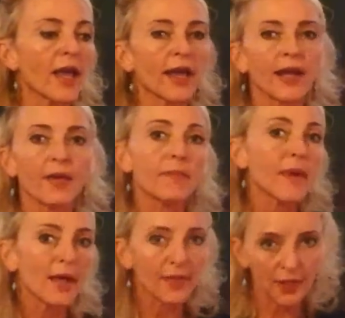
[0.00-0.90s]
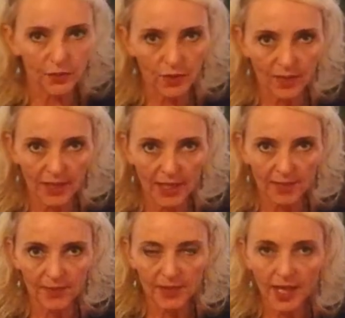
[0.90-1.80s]
and I met this woman
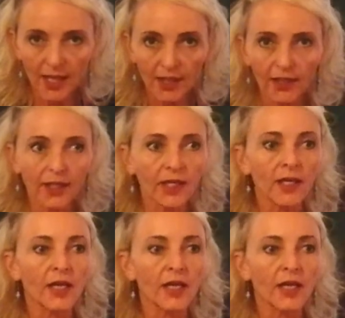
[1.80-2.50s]
named Sally.